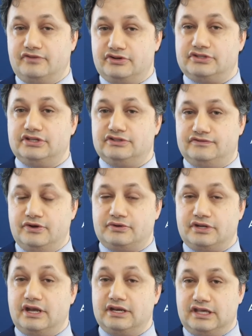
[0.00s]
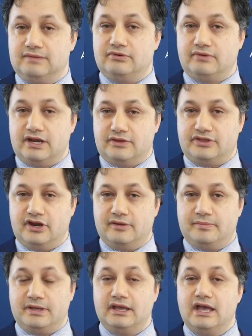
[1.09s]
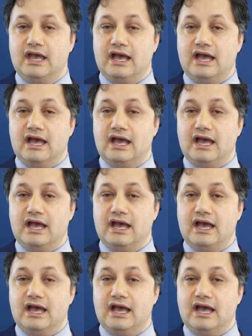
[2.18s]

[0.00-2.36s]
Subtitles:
versus photon chemoradiotherapy